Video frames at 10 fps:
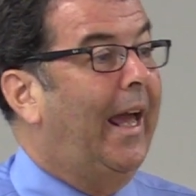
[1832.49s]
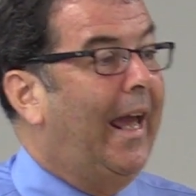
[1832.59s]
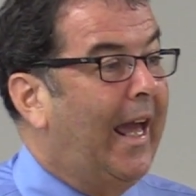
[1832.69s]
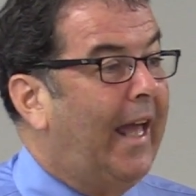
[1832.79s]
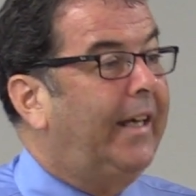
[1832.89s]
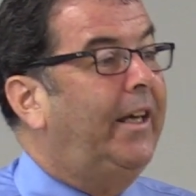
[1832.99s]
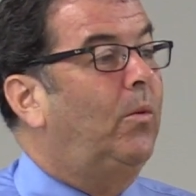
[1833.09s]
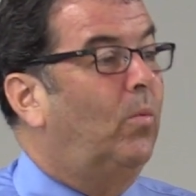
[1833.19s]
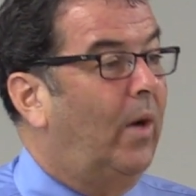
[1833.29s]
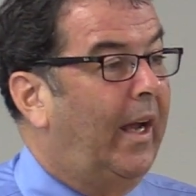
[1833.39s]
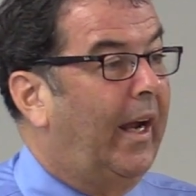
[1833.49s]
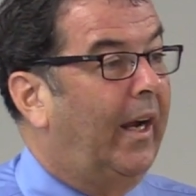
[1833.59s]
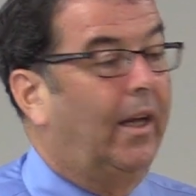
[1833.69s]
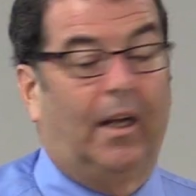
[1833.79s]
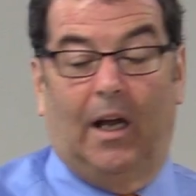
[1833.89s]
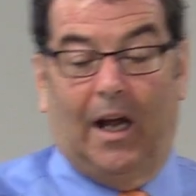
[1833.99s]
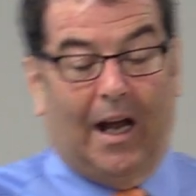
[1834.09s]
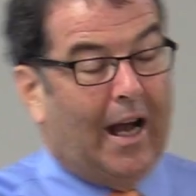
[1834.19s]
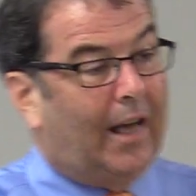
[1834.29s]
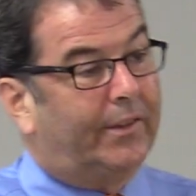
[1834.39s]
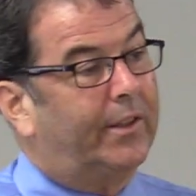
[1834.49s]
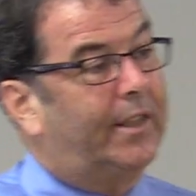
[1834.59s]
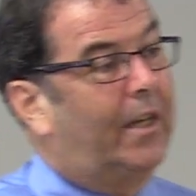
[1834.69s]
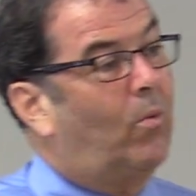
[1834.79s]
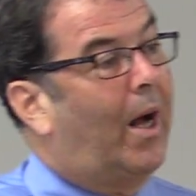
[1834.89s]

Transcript: anywhere, other than